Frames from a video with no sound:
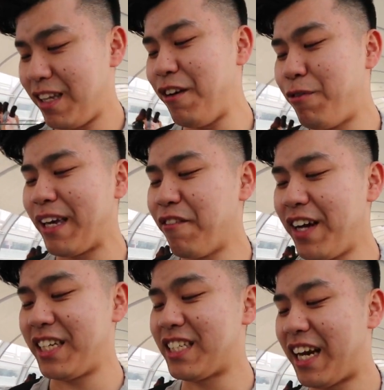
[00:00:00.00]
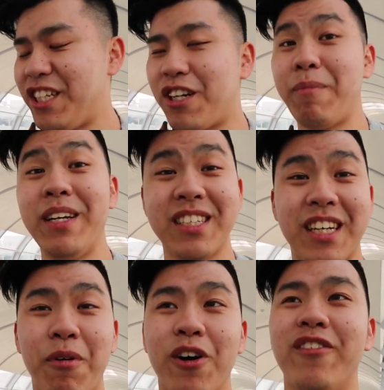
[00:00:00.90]
If we can find a shiny Trapinch in the
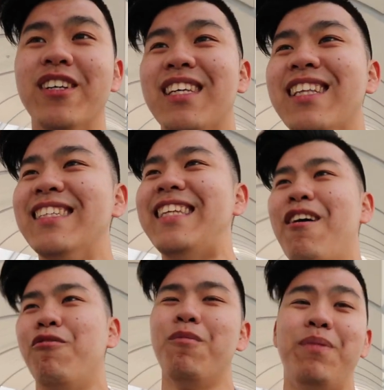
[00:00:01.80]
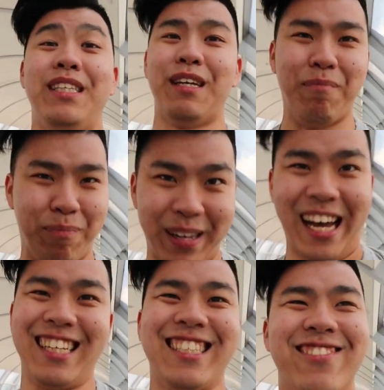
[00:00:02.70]
Pokemon Center, that will be the
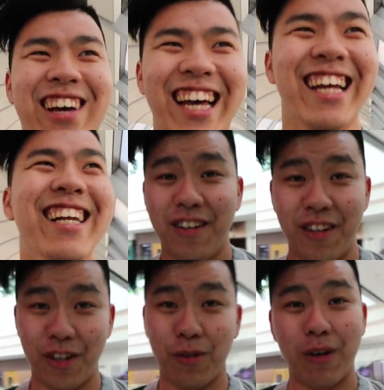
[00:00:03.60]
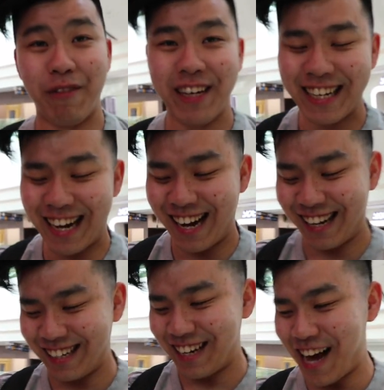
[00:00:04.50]
best, man. Look what we
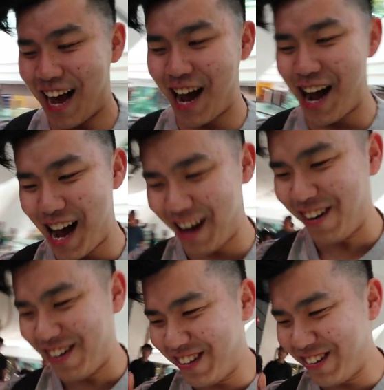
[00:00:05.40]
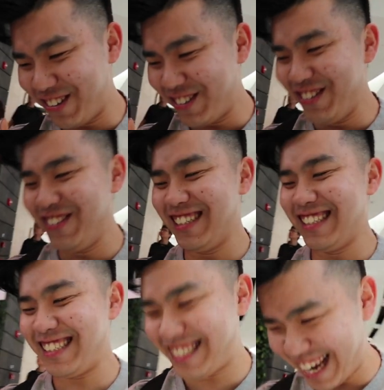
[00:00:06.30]
got. Oh,
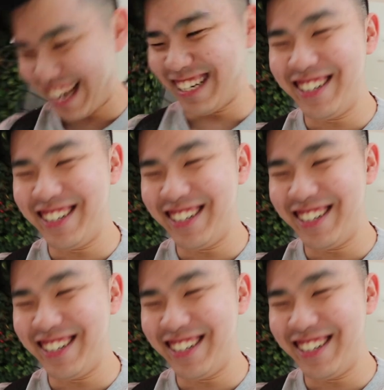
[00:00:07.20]
damn!